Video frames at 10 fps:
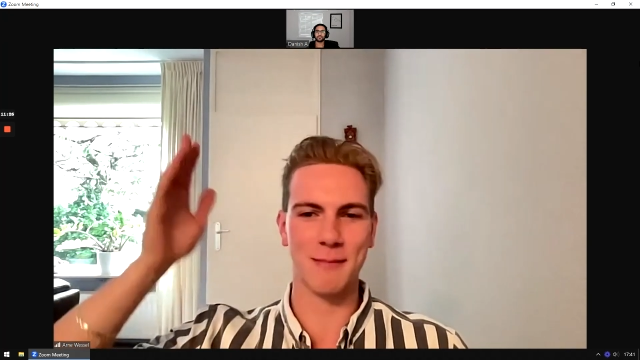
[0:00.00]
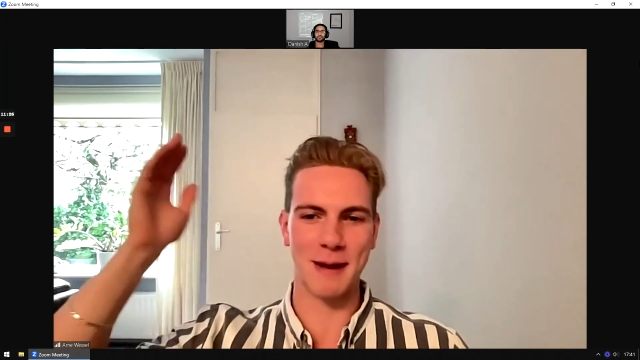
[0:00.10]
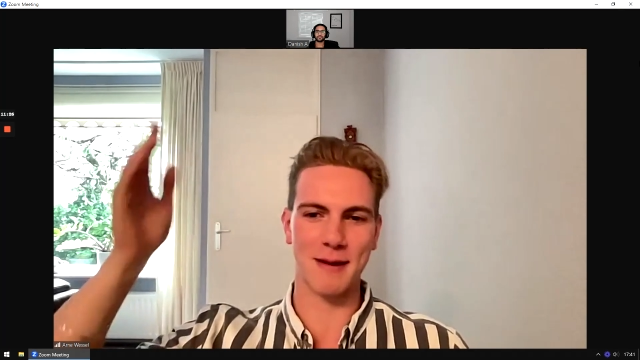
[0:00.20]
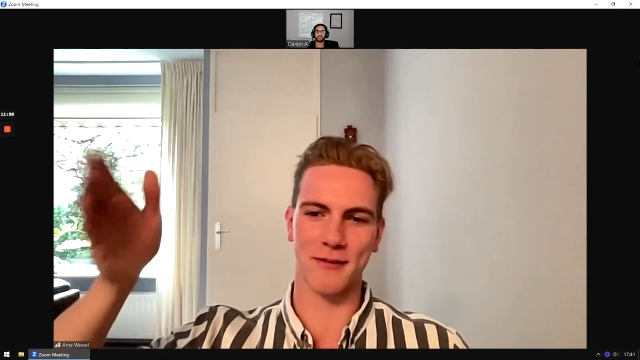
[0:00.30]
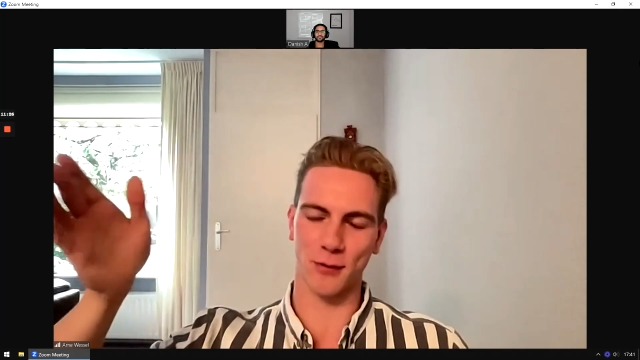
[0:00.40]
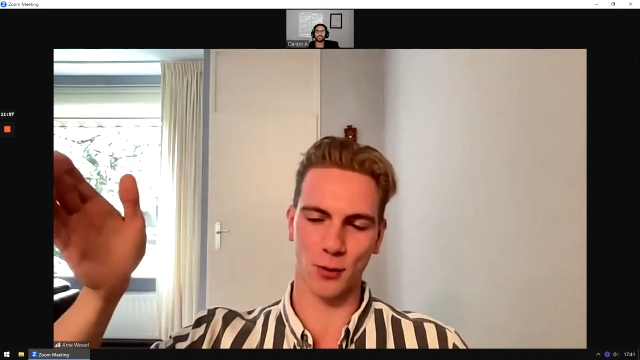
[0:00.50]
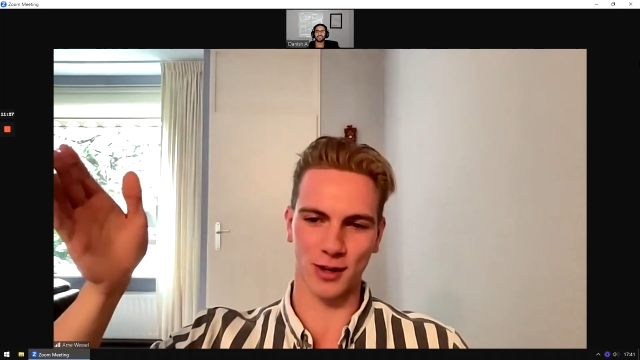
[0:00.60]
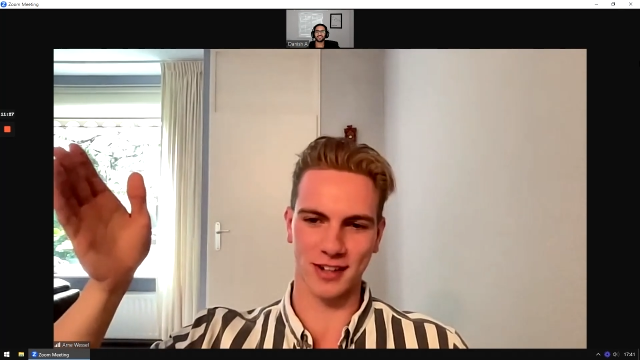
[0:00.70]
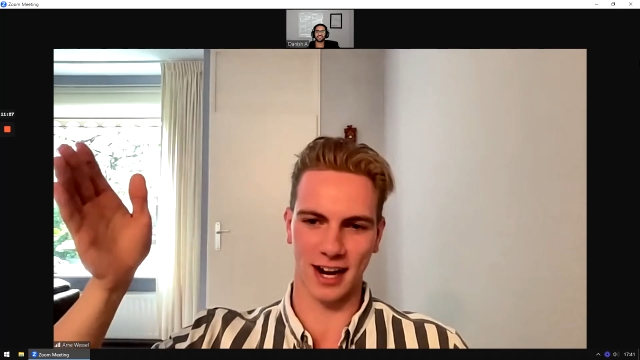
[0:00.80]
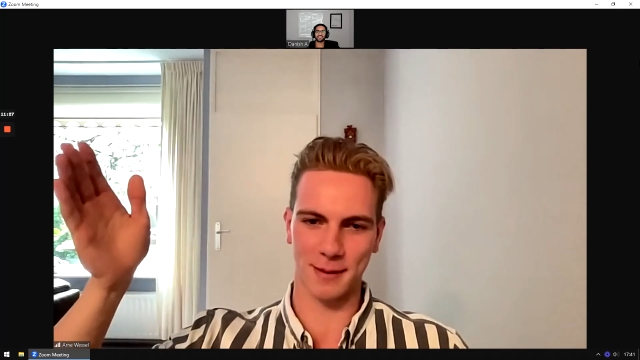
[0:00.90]
maybe four
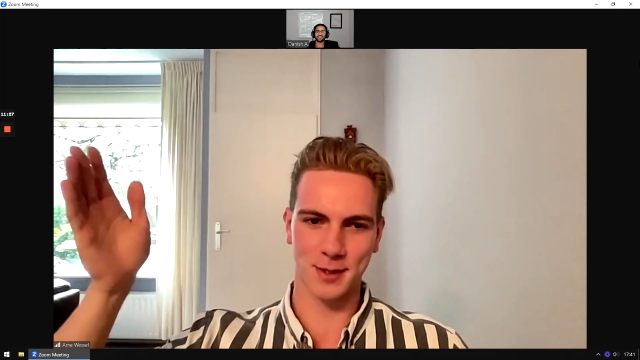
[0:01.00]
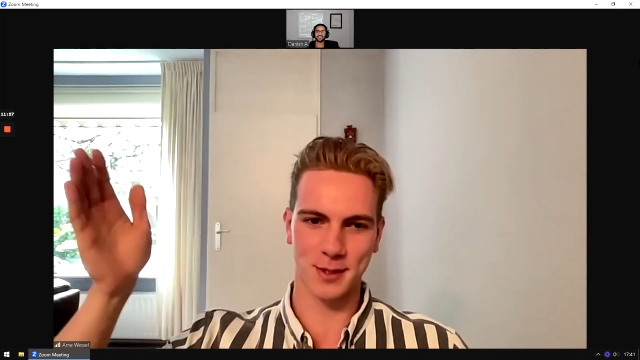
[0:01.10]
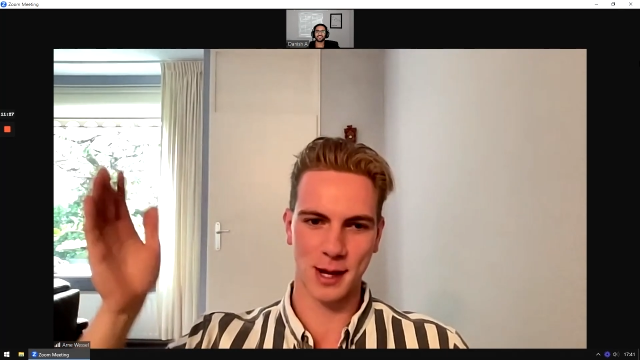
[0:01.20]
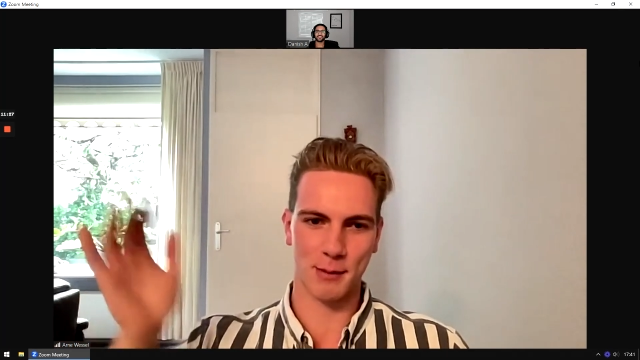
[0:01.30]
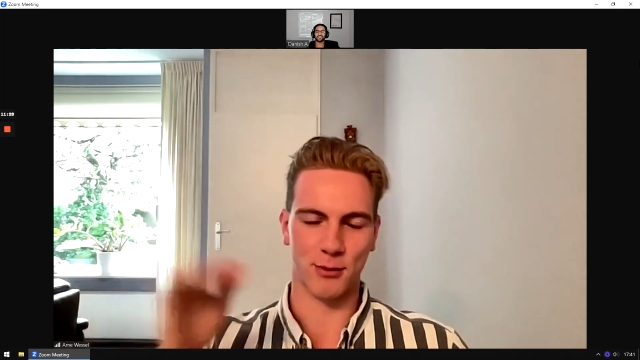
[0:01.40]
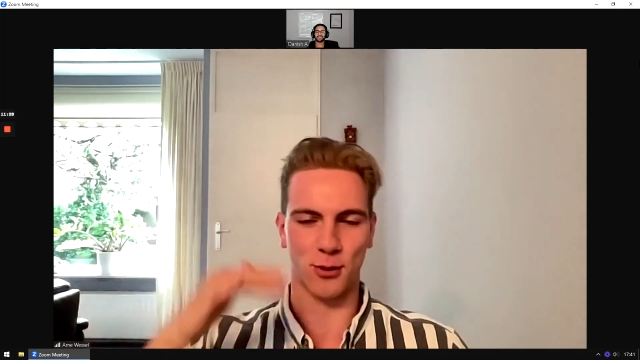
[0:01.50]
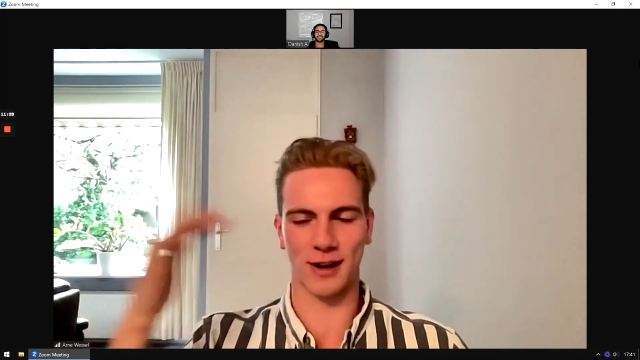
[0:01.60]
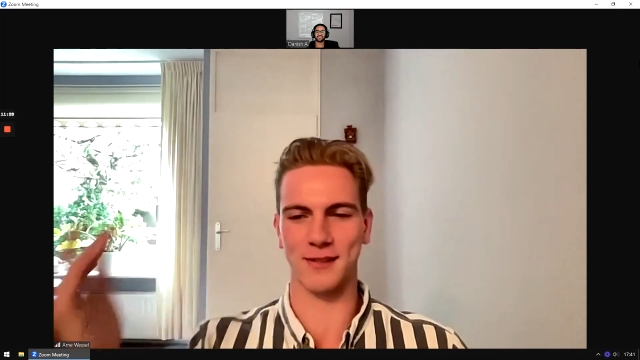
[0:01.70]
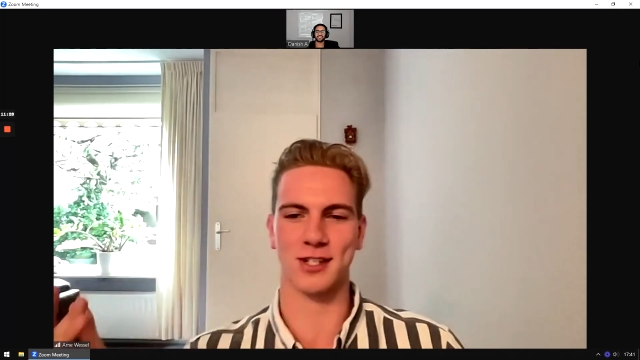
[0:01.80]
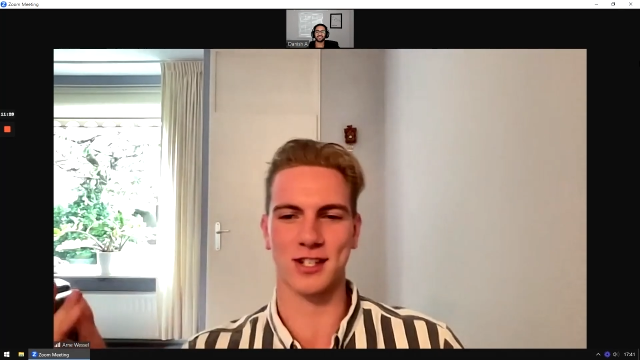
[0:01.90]
times before I
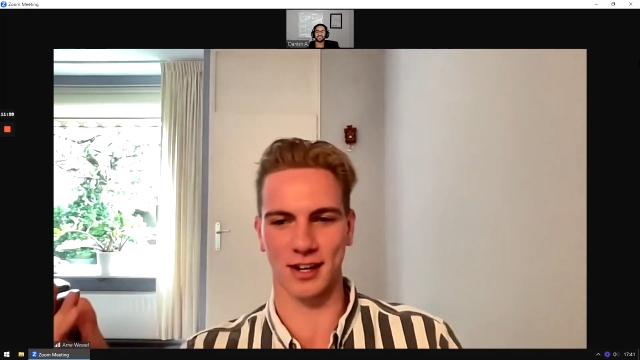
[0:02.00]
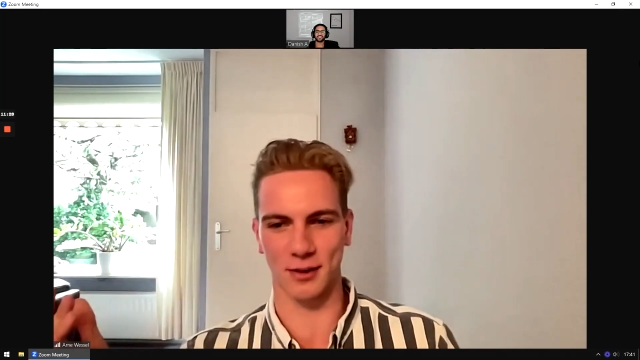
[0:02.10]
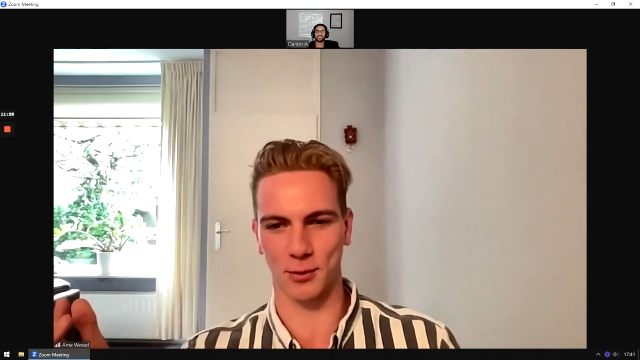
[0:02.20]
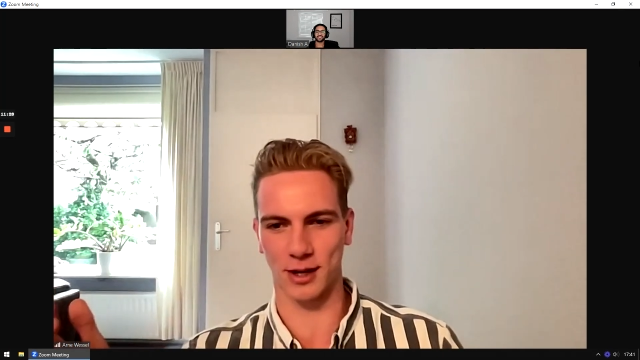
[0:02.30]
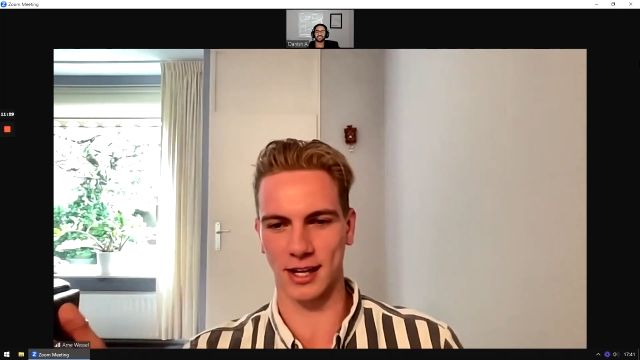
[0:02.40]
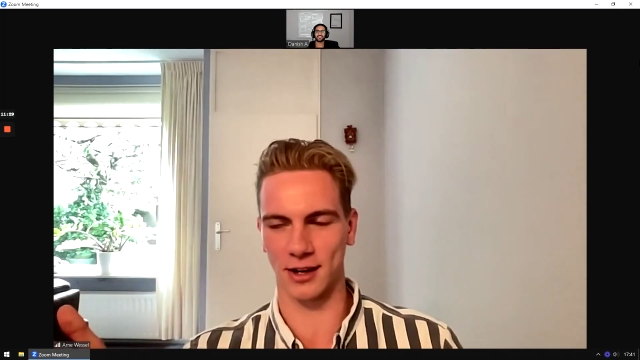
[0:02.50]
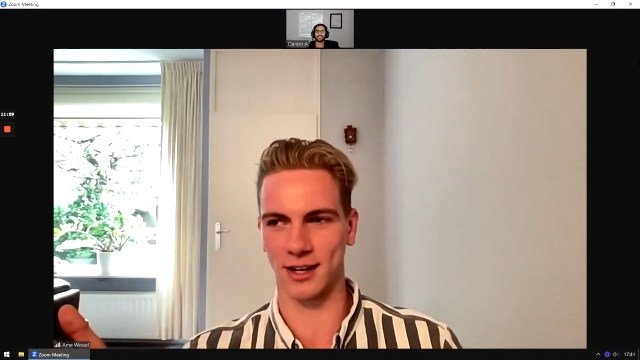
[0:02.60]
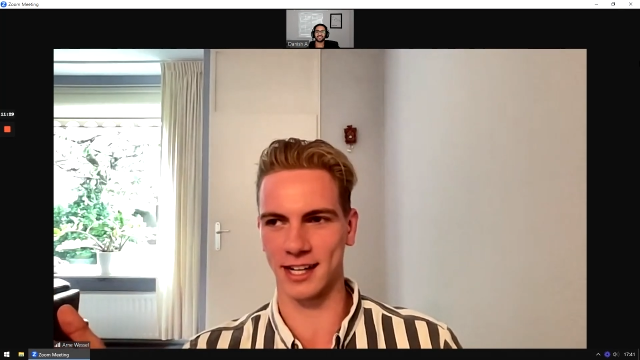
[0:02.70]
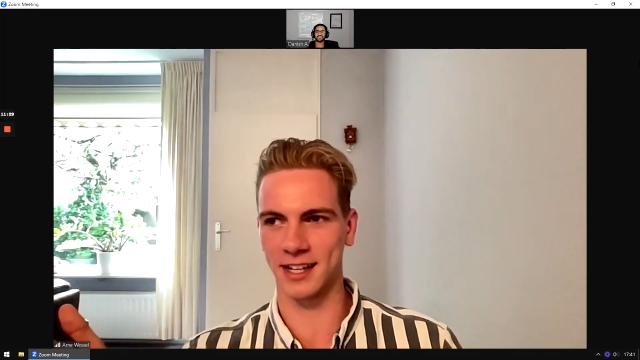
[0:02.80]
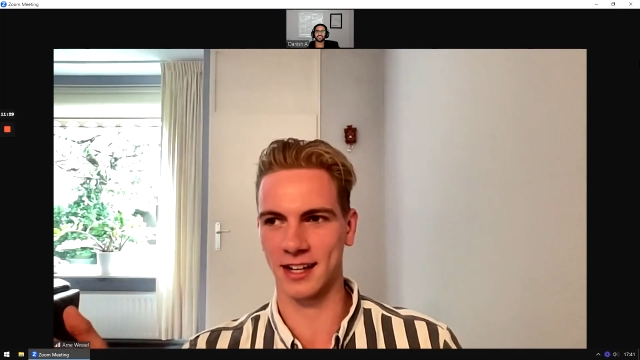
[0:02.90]
even started working on
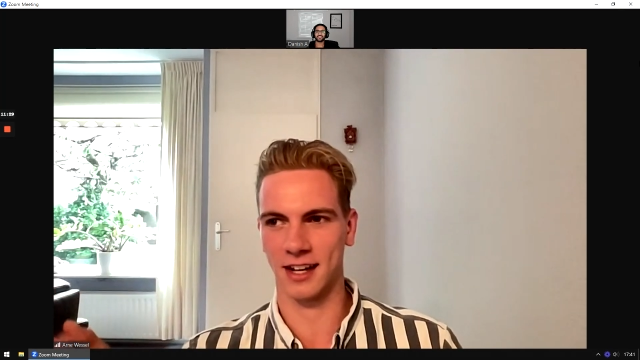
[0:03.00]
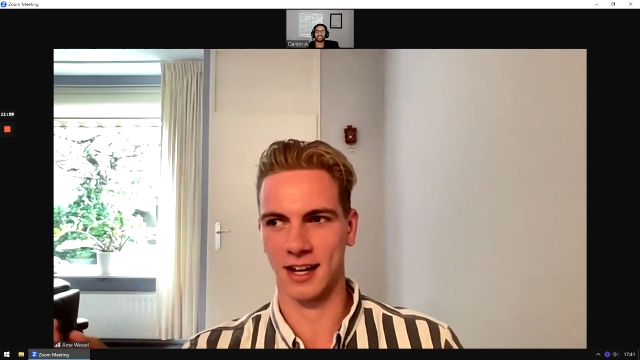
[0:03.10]
it.